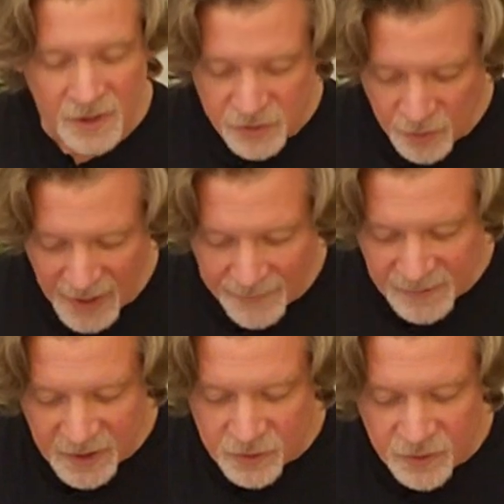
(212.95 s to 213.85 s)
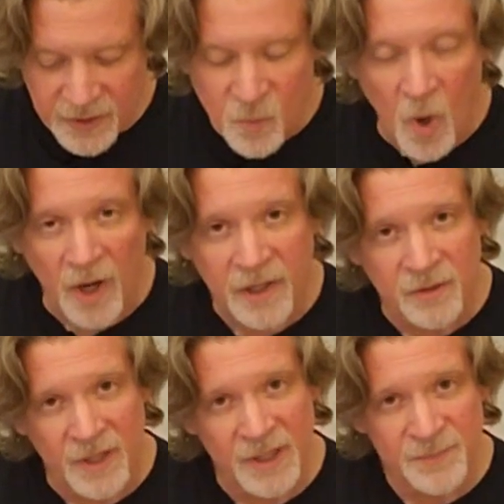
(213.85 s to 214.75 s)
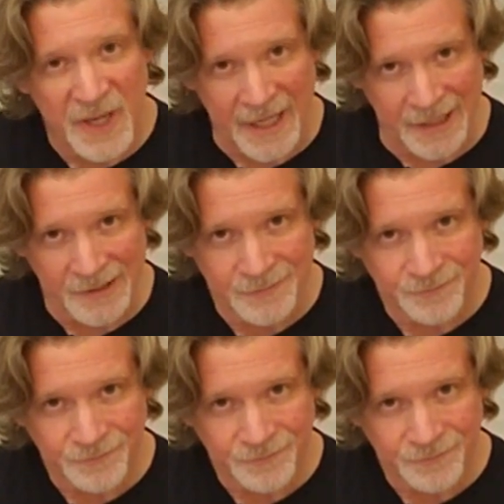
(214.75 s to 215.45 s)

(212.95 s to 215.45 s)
So I'm literally walking around in pain,